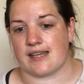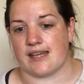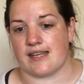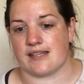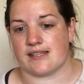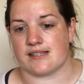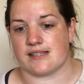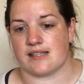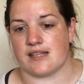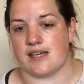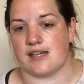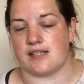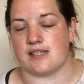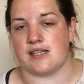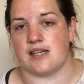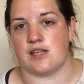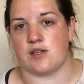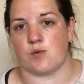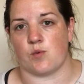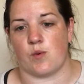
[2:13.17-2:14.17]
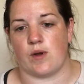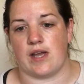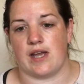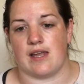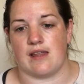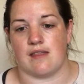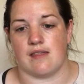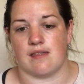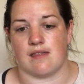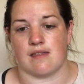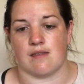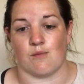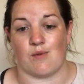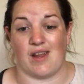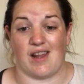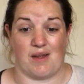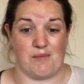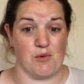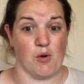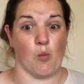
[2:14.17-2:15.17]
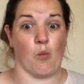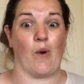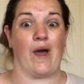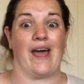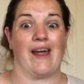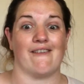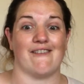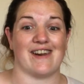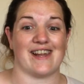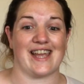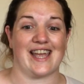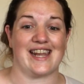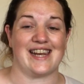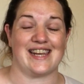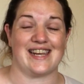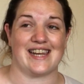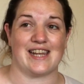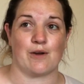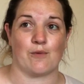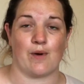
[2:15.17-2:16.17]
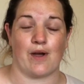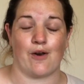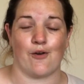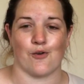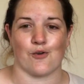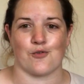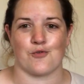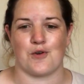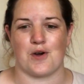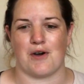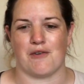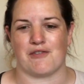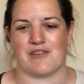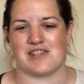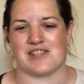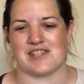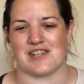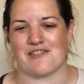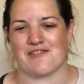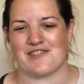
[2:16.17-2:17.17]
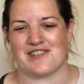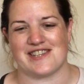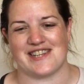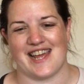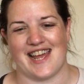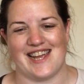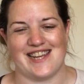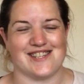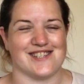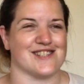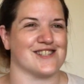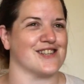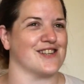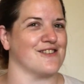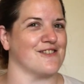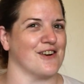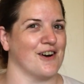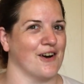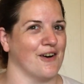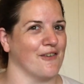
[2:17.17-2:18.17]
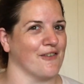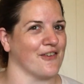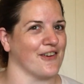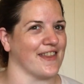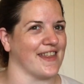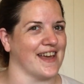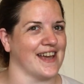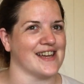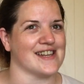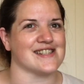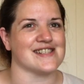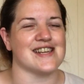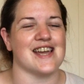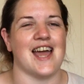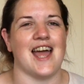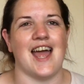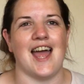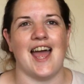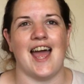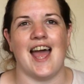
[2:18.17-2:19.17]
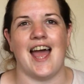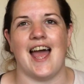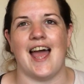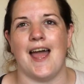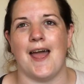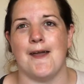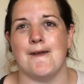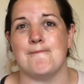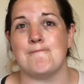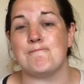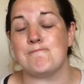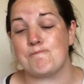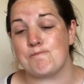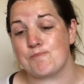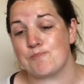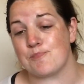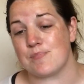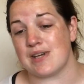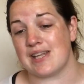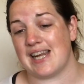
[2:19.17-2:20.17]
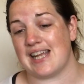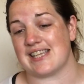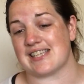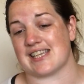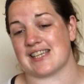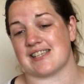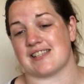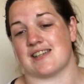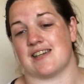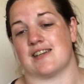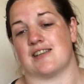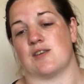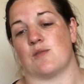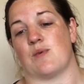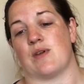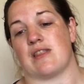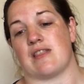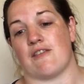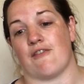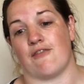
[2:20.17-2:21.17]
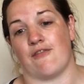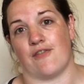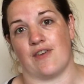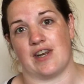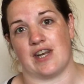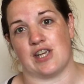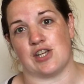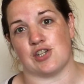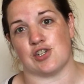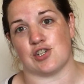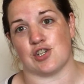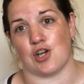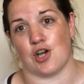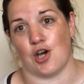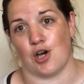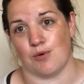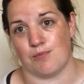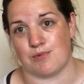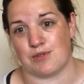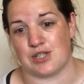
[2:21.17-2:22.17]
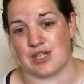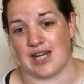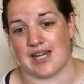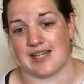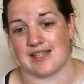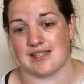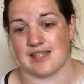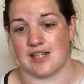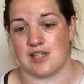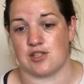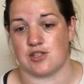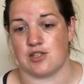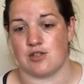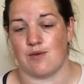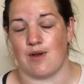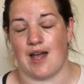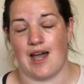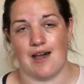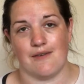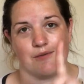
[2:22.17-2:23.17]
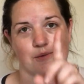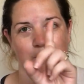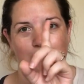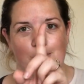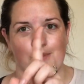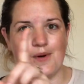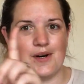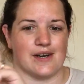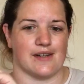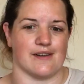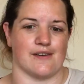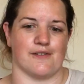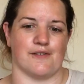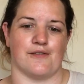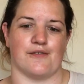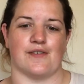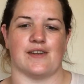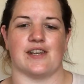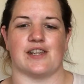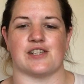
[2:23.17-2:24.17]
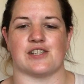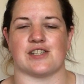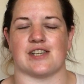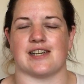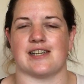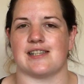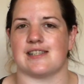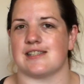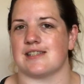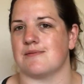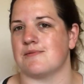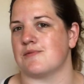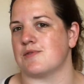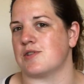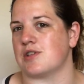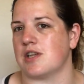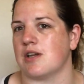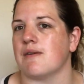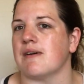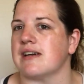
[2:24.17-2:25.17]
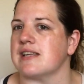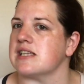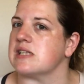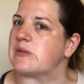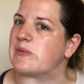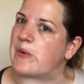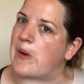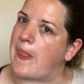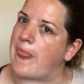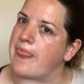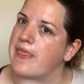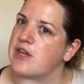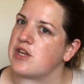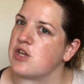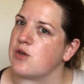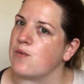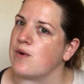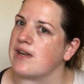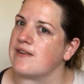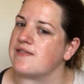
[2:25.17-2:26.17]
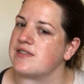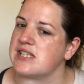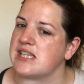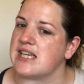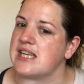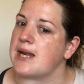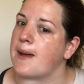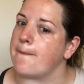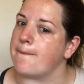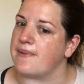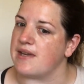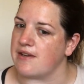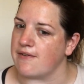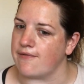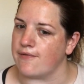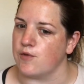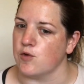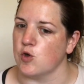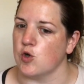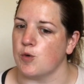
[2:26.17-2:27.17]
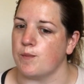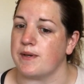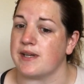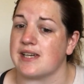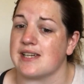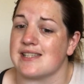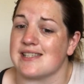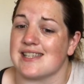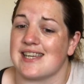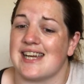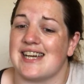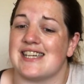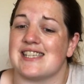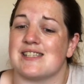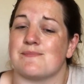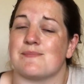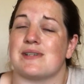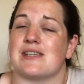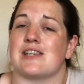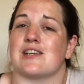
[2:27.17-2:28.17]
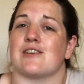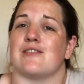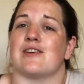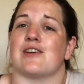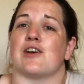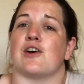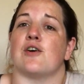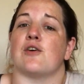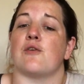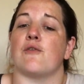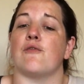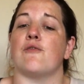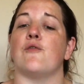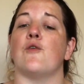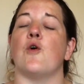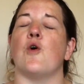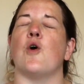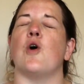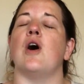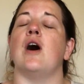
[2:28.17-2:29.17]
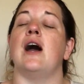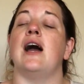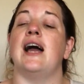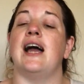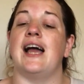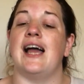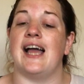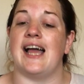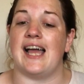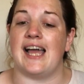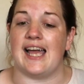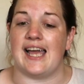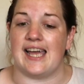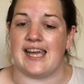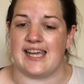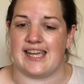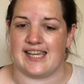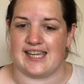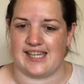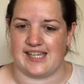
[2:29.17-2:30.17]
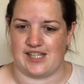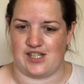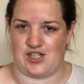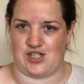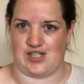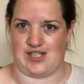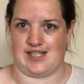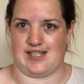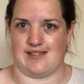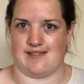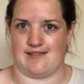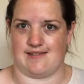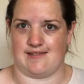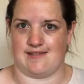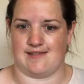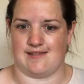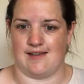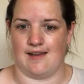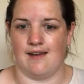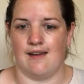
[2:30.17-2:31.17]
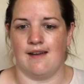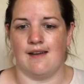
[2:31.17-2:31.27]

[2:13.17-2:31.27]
get started with, well, I'm not wearing any knitwear or crafted stuff today, too hot for that, but let's get started with finished objects. I do have one finished item for you, and it's one that you will have seen before because it has been going on for ages.